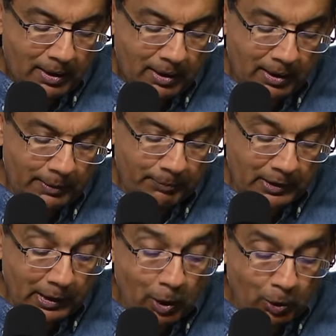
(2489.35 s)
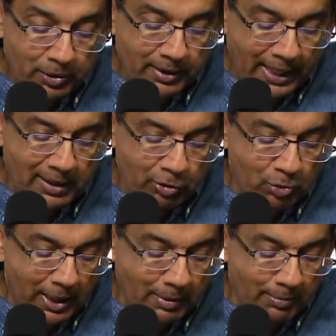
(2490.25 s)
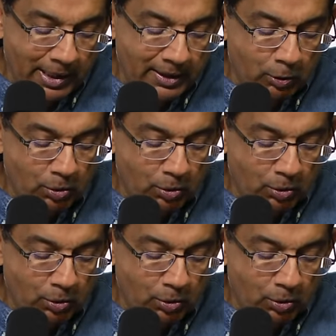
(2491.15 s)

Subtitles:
a